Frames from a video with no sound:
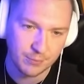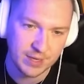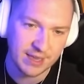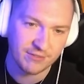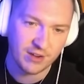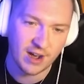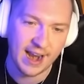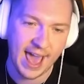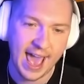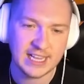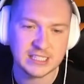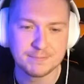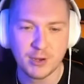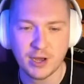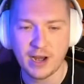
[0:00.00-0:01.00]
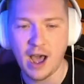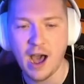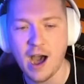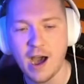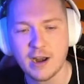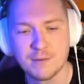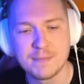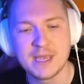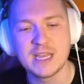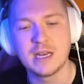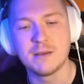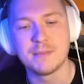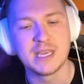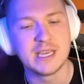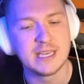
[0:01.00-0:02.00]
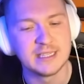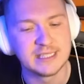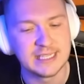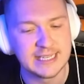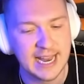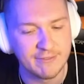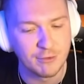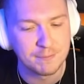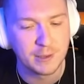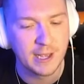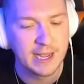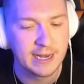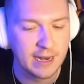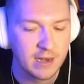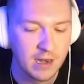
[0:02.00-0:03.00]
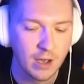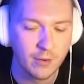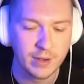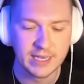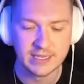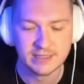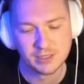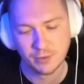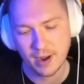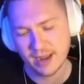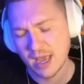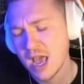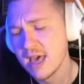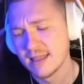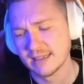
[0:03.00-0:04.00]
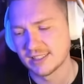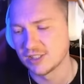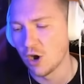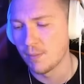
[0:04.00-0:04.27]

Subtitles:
that we have got expert, hard, medium, easy, never played, and no Easter egg. There's